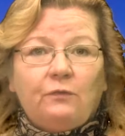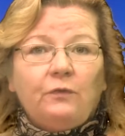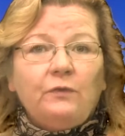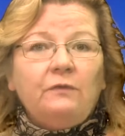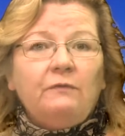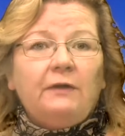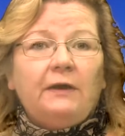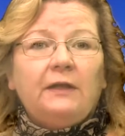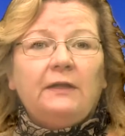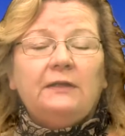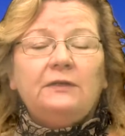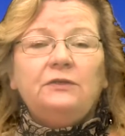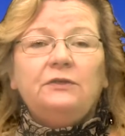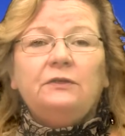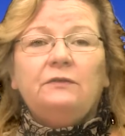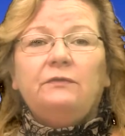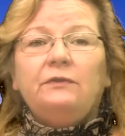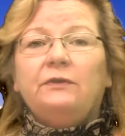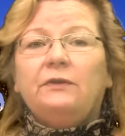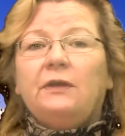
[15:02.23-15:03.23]
the violation
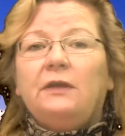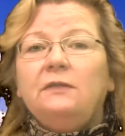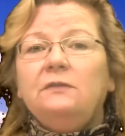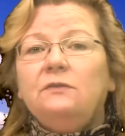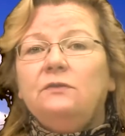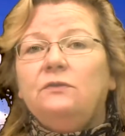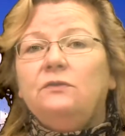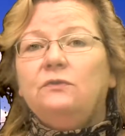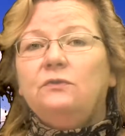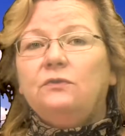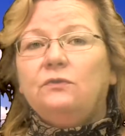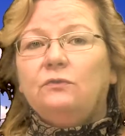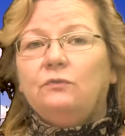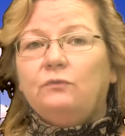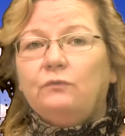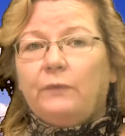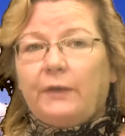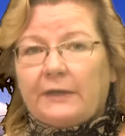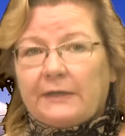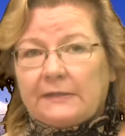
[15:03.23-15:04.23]
of their
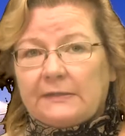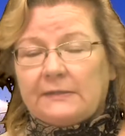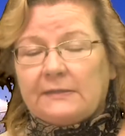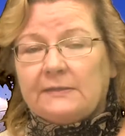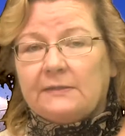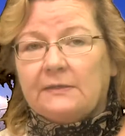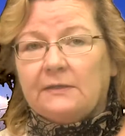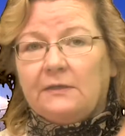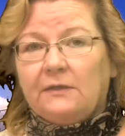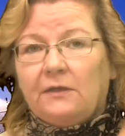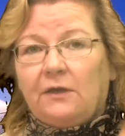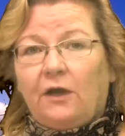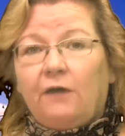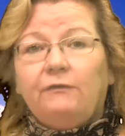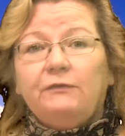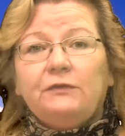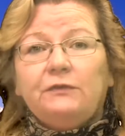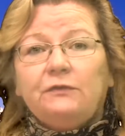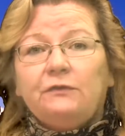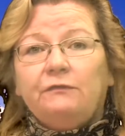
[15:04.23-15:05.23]
constitutional rights.
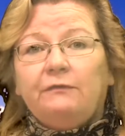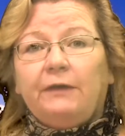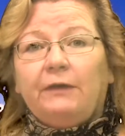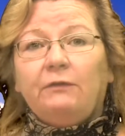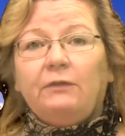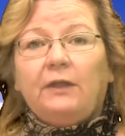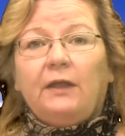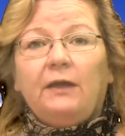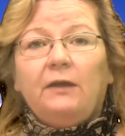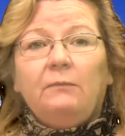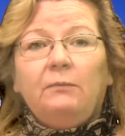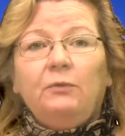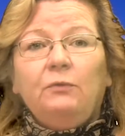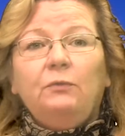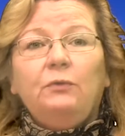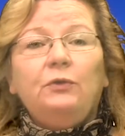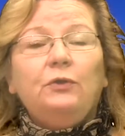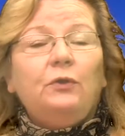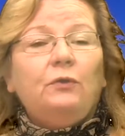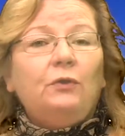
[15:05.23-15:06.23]
Officers found liable
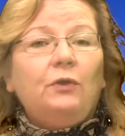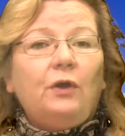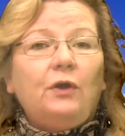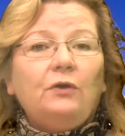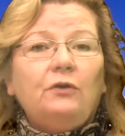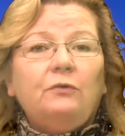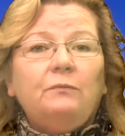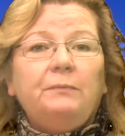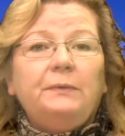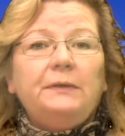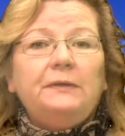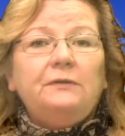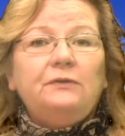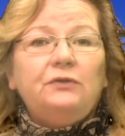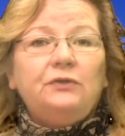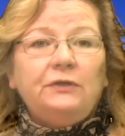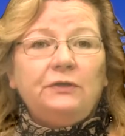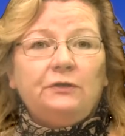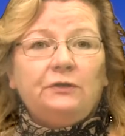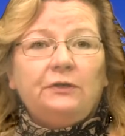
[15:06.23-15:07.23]
will no longer be
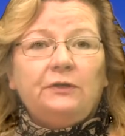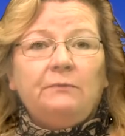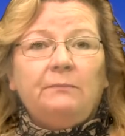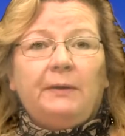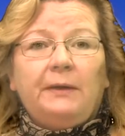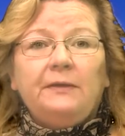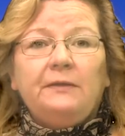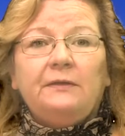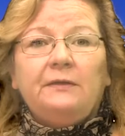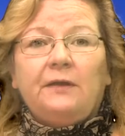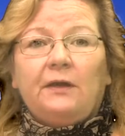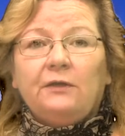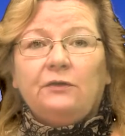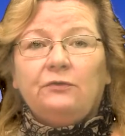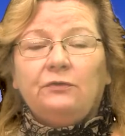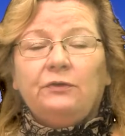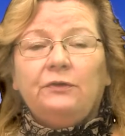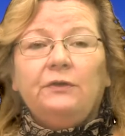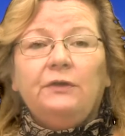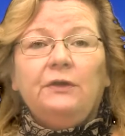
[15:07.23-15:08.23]
shielded by the
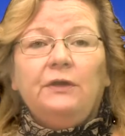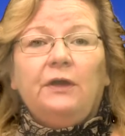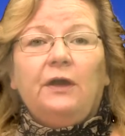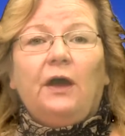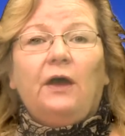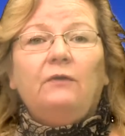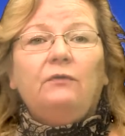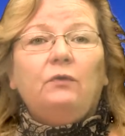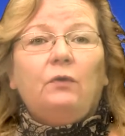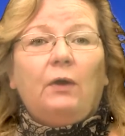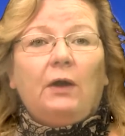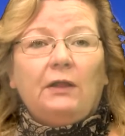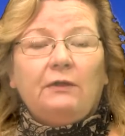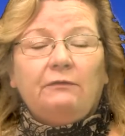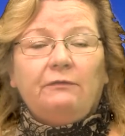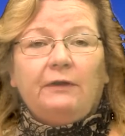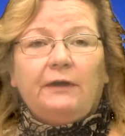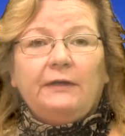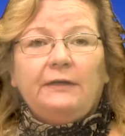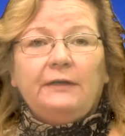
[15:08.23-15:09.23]
doctrine of
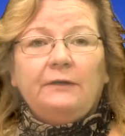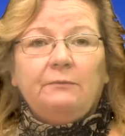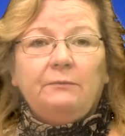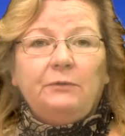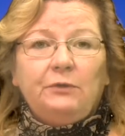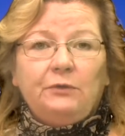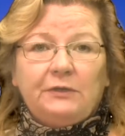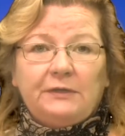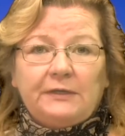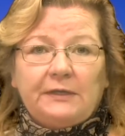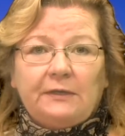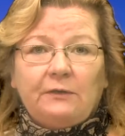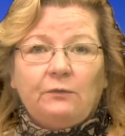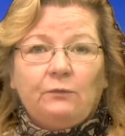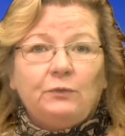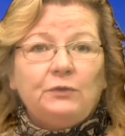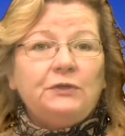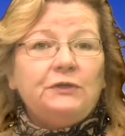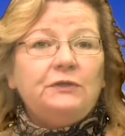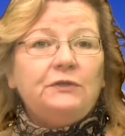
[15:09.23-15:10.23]
qualified immunity,
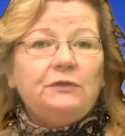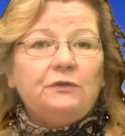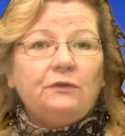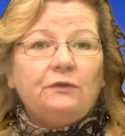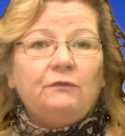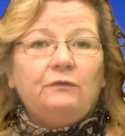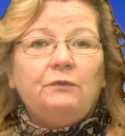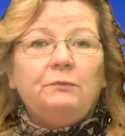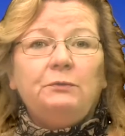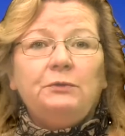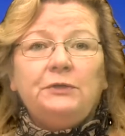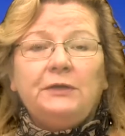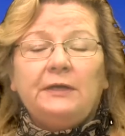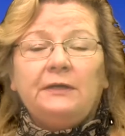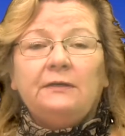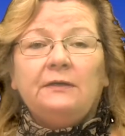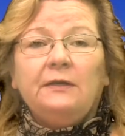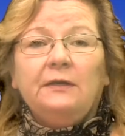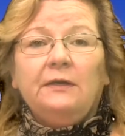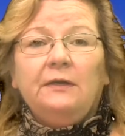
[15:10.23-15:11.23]
which has served to
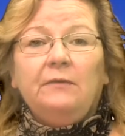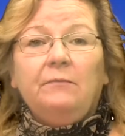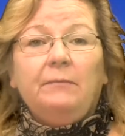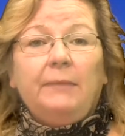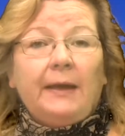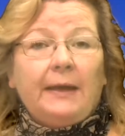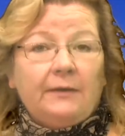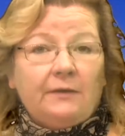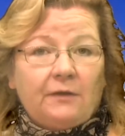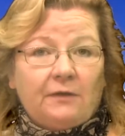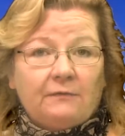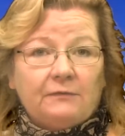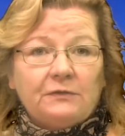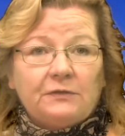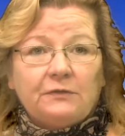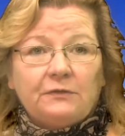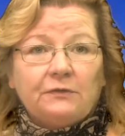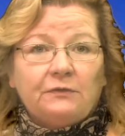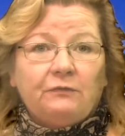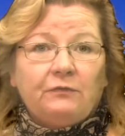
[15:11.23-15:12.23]
protect bad
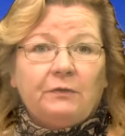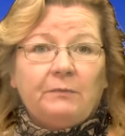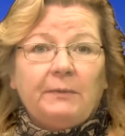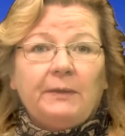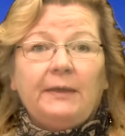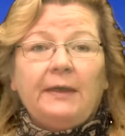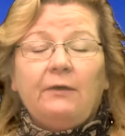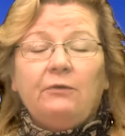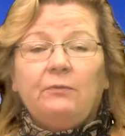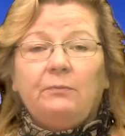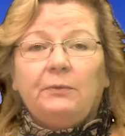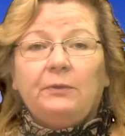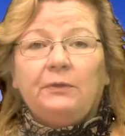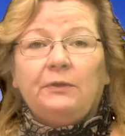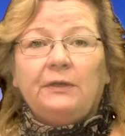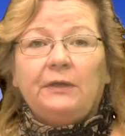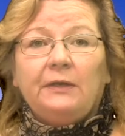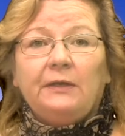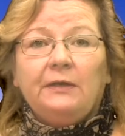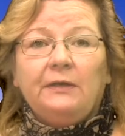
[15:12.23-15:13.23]
officers from
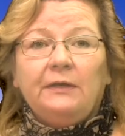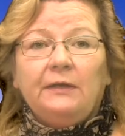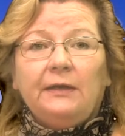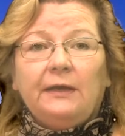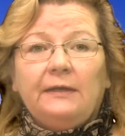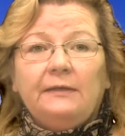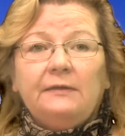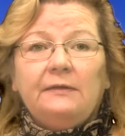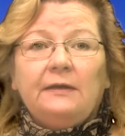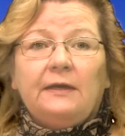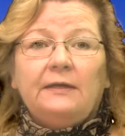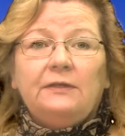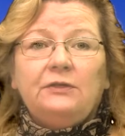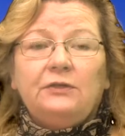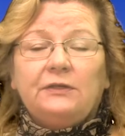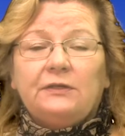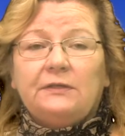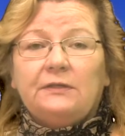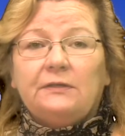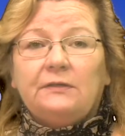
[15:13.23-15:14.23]
accountability and denied
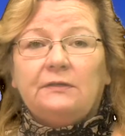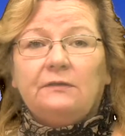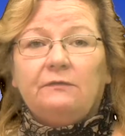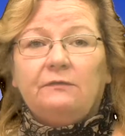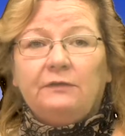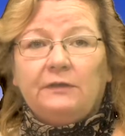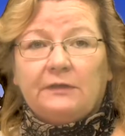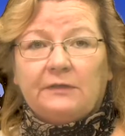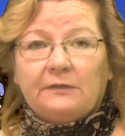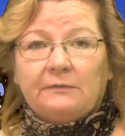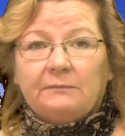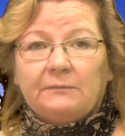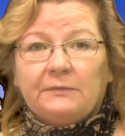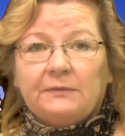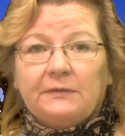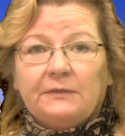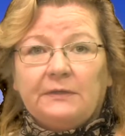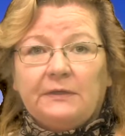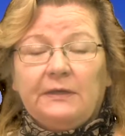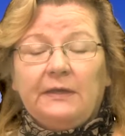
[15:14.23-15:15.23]
justice to
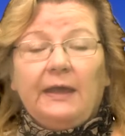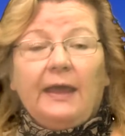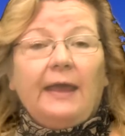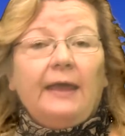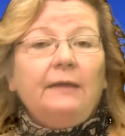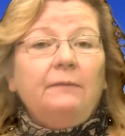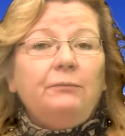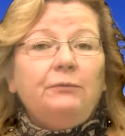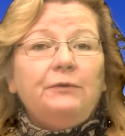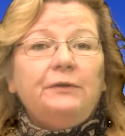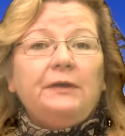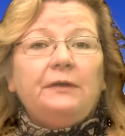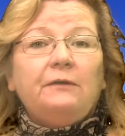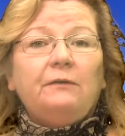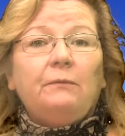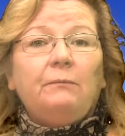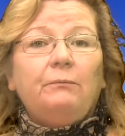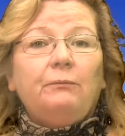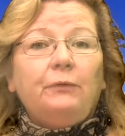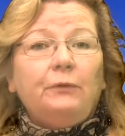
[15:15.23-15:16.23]
victims, and protect
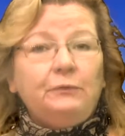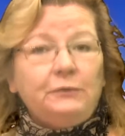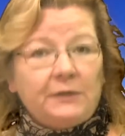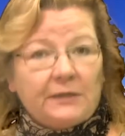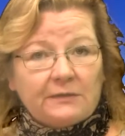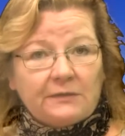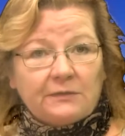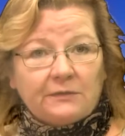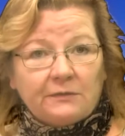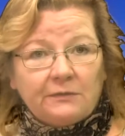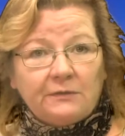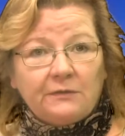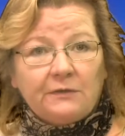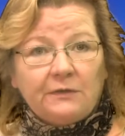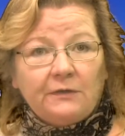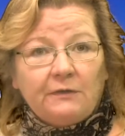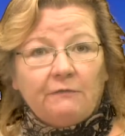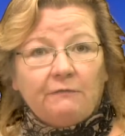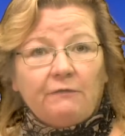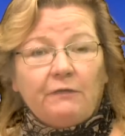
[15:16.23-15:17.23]
protesters
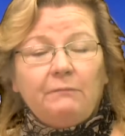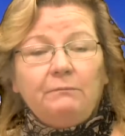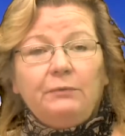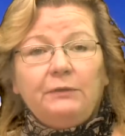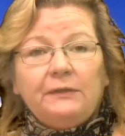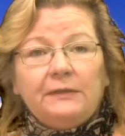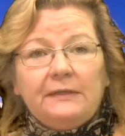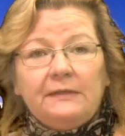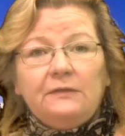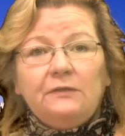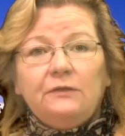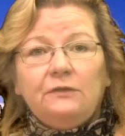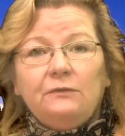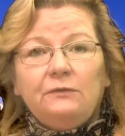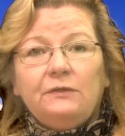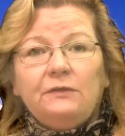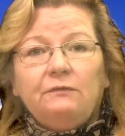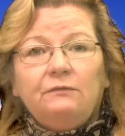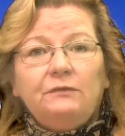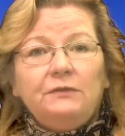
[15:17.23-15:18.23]
from police
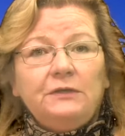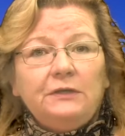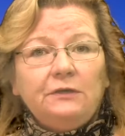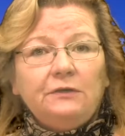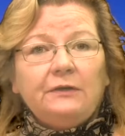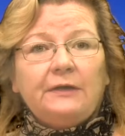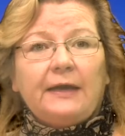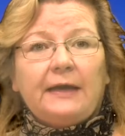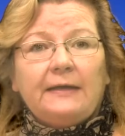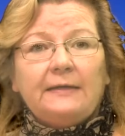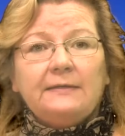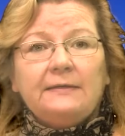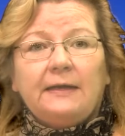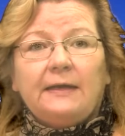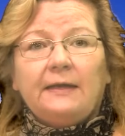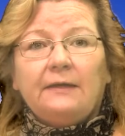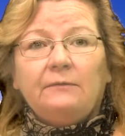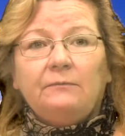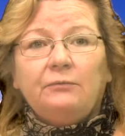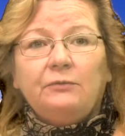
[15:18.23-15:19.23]
use of tear gas
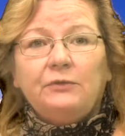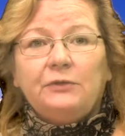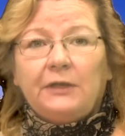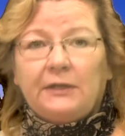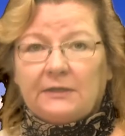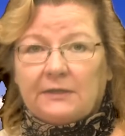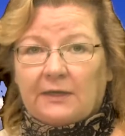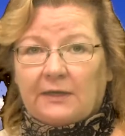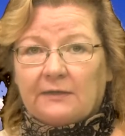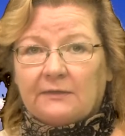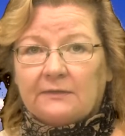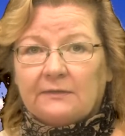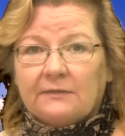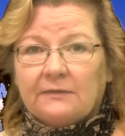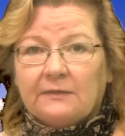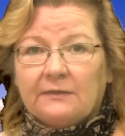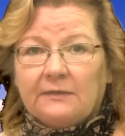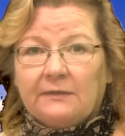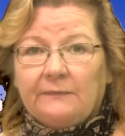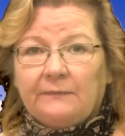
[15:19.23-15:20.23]
and projectiles.